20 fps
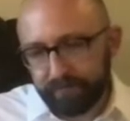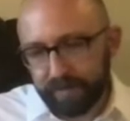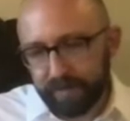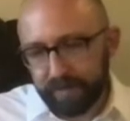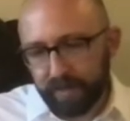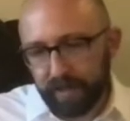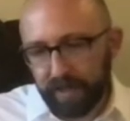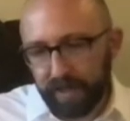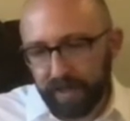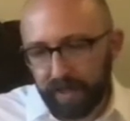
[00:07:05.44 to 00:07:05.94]

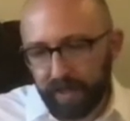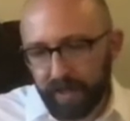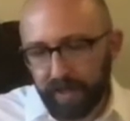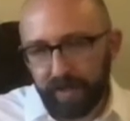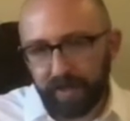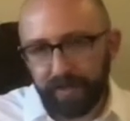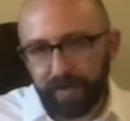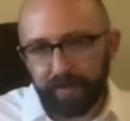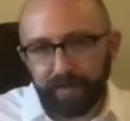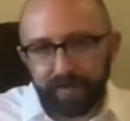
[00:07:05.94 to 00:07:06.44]

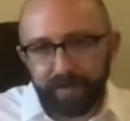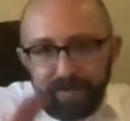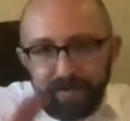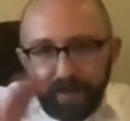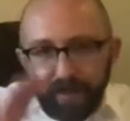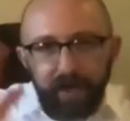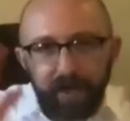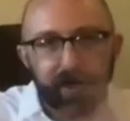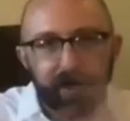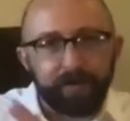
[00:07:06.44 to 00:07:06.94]
uh, this
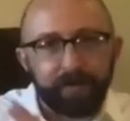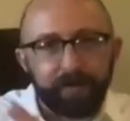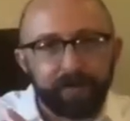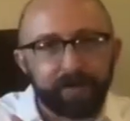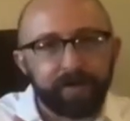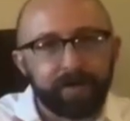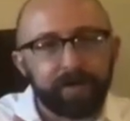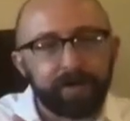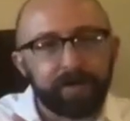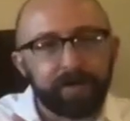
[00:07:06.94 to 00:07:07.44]

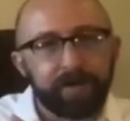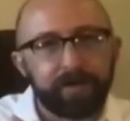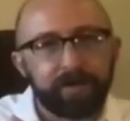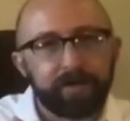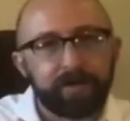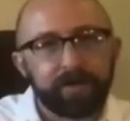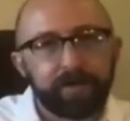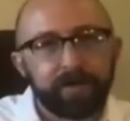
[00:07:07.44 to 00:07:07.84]
other